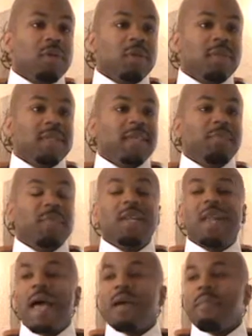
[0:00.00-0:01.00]
It says be
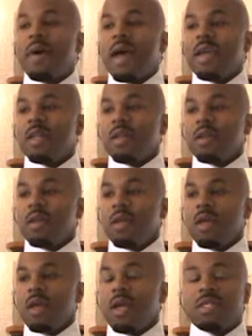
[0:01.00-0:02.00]
like-minded
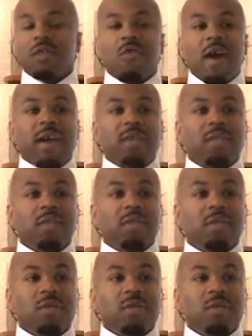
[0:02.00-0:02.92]
as Christ.